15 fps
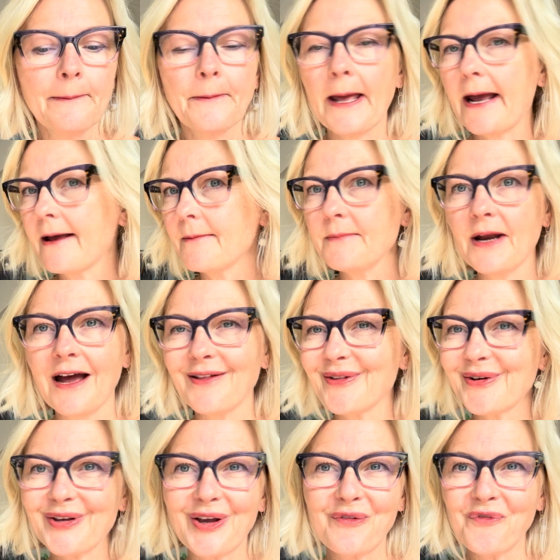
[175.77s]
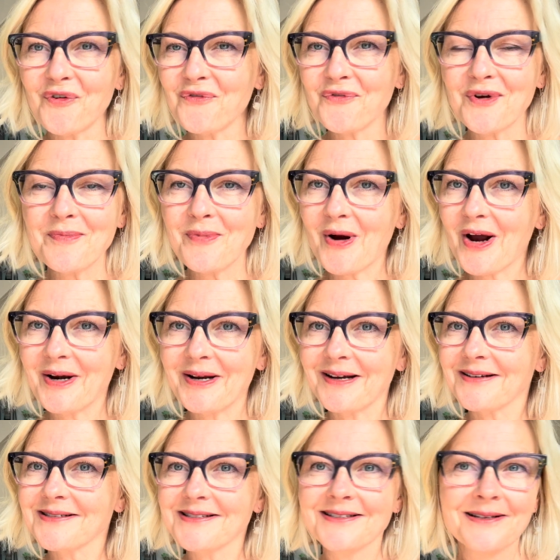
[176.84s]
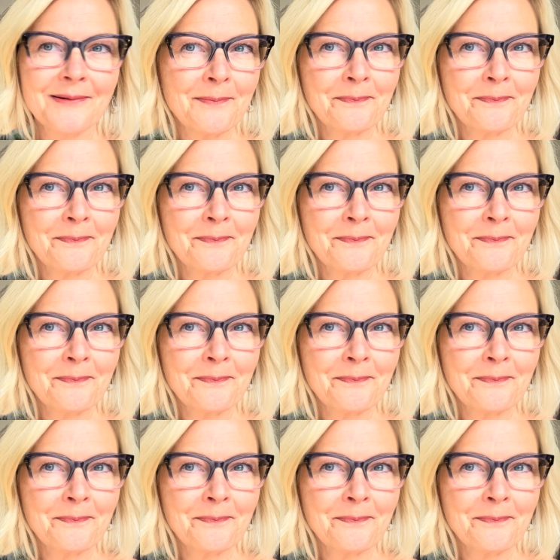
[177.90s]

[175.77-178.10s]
I am not looking for free products.